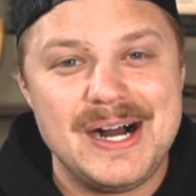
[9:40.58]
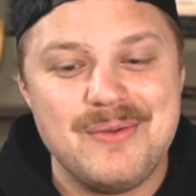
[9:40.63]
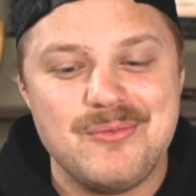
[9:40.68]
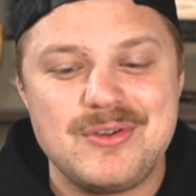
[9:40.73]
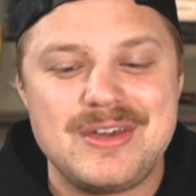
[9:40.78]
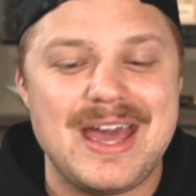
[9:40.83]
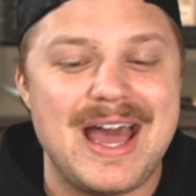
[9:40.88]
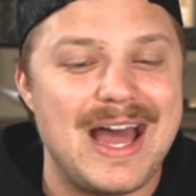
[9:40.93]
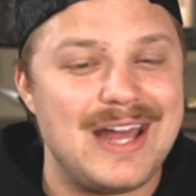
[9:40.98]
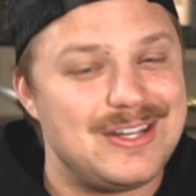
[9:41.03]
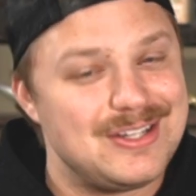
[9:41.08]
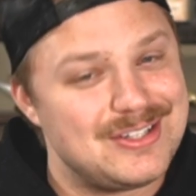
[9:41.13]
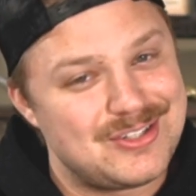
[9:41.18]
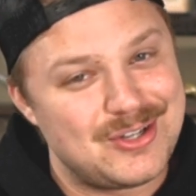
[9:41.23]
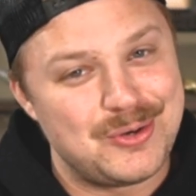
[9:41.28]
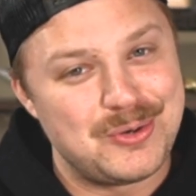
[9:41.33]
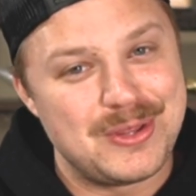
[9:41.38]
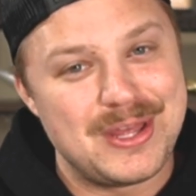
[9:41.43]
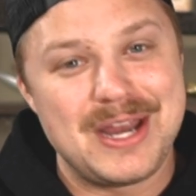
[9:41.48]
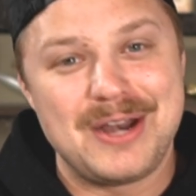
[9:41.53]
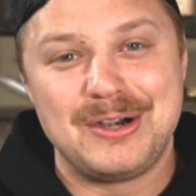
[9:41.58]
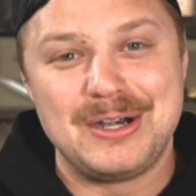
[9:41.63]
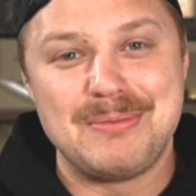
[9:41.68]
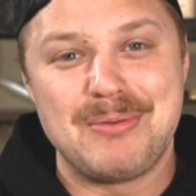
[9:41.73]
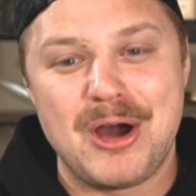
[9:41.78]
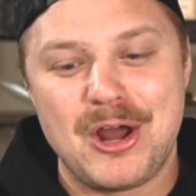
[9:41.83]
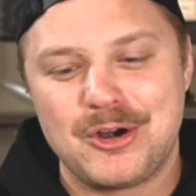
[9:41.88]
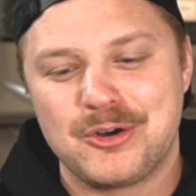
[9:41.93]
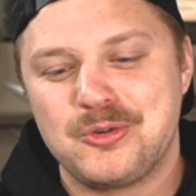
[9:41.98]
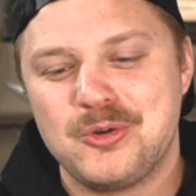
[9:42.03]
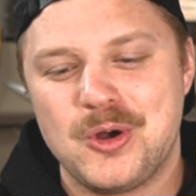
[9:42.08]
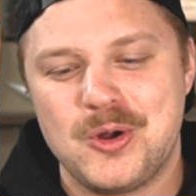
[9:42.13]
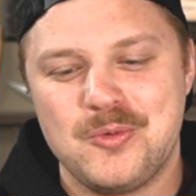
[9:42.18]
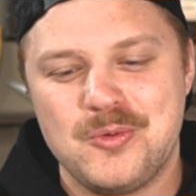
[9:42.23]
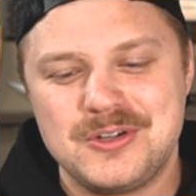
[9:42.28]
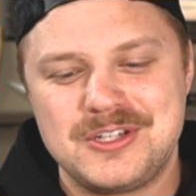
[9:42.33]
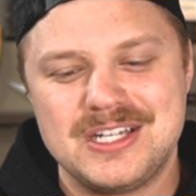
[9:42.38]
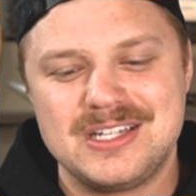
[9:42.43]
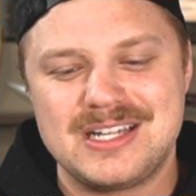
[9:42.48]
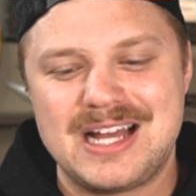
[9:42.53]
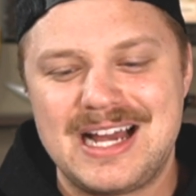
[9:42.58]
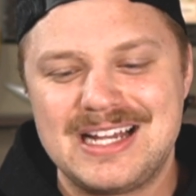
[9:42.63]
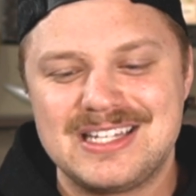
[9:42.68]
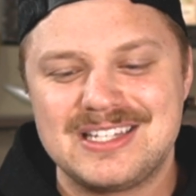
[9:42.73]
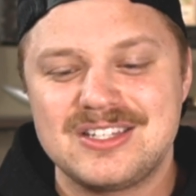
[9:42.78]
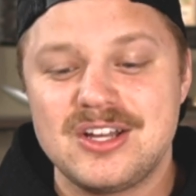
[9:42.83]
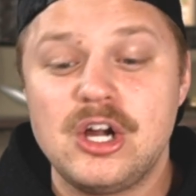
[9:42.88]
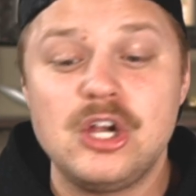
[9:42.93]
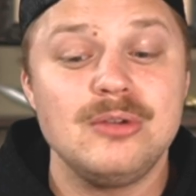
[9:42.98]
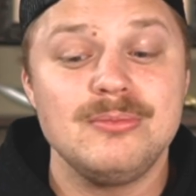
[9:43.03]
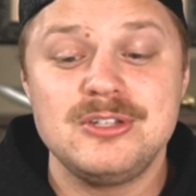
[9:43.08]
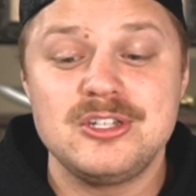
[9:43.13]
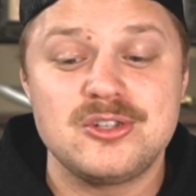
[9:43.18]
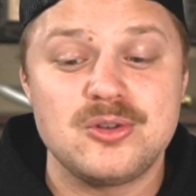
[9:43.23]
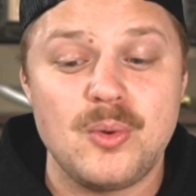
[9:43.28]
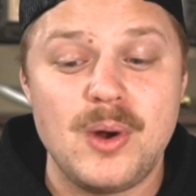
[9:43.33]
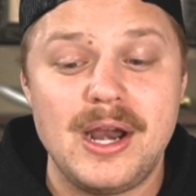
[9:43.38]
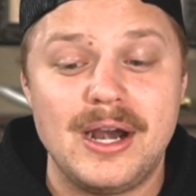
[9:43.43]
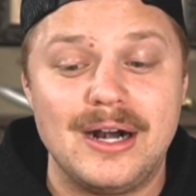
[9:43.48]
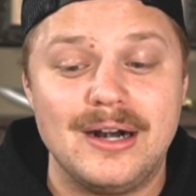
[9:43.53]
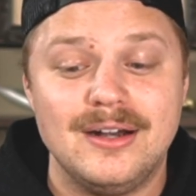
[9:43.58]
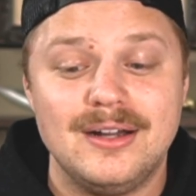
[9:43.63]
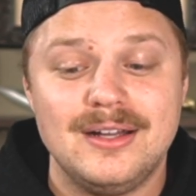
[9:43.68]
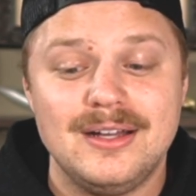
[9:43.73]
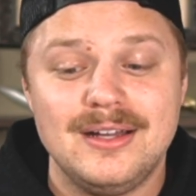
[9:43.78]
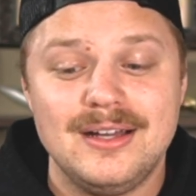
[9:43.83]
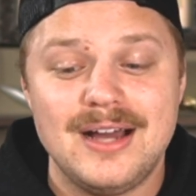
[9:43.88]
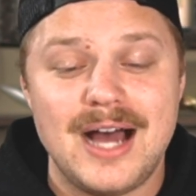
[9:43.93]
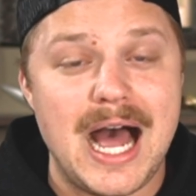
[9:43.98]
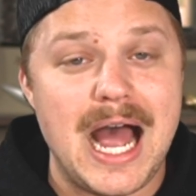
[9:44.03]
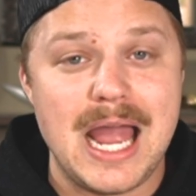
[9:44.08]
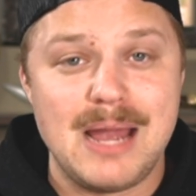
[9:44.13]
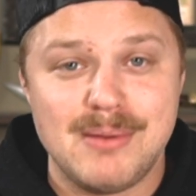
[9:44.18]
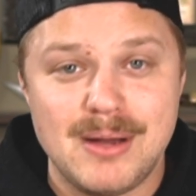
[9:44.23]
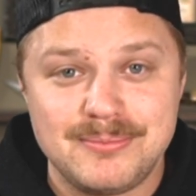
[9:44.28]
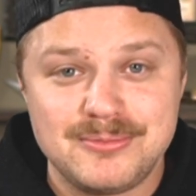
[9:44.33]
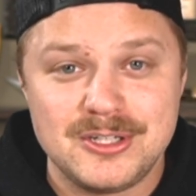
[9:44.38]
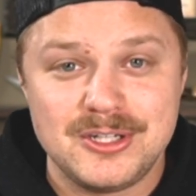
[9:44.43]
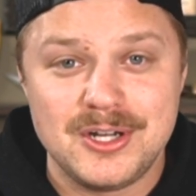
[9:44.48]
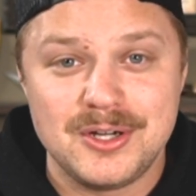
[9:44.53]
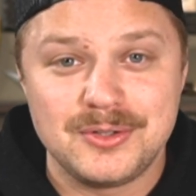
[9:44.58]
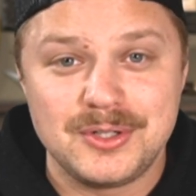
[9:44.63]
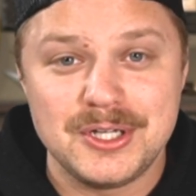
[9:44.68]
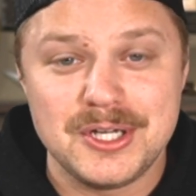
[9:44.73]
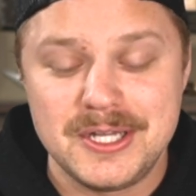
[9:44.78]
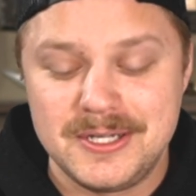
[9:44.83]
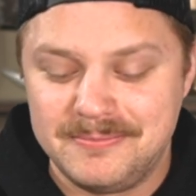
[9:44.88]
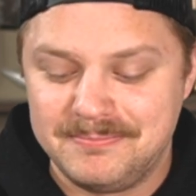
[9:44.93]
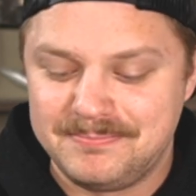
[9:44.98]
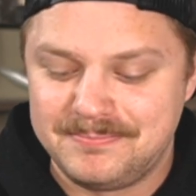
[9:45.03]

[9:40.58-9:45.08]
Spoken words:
we had to start with a Harry Potter quote, which is, "I solemnly swear I am up to no good."